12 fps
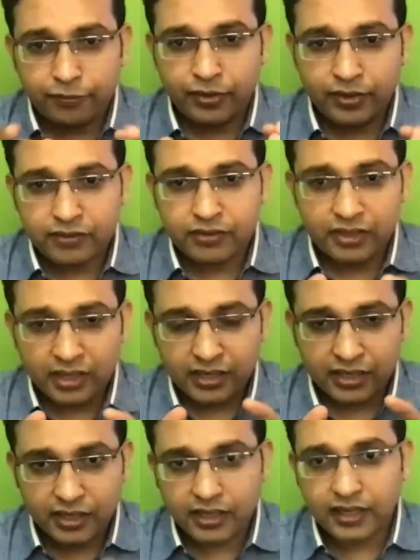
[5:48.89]
You have to
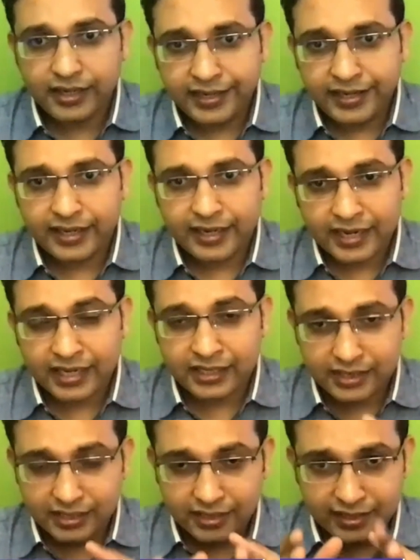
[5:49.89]
start early
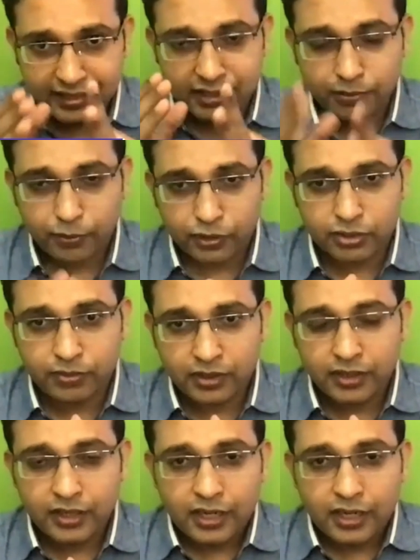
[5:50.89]
as possible.